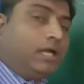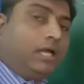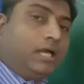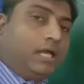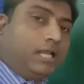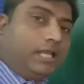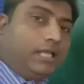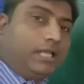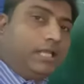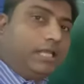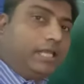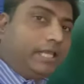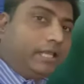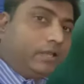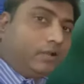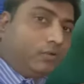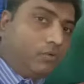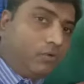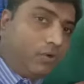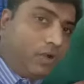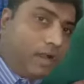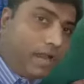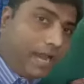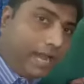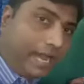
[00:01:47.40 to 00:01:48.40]

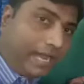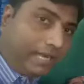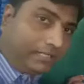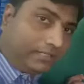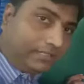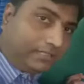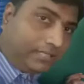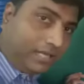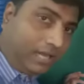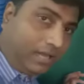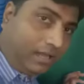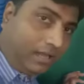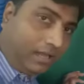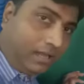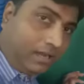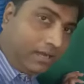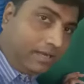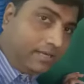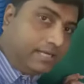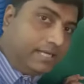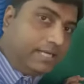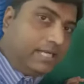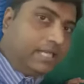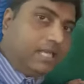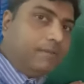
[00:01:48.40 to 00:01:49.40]
live at the
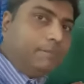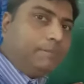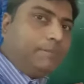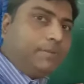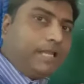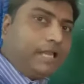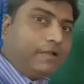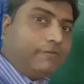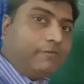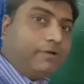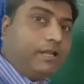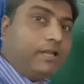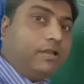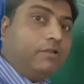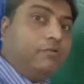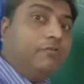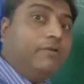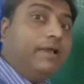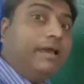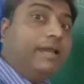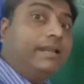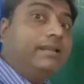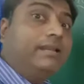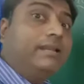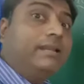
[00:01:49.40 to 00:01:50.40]
deep level
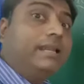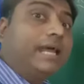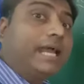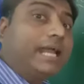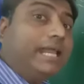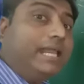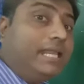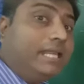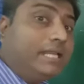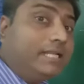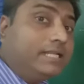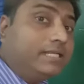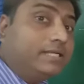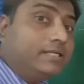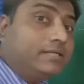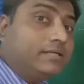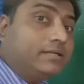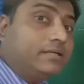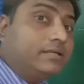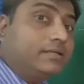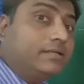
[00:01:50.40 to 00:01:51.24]
where light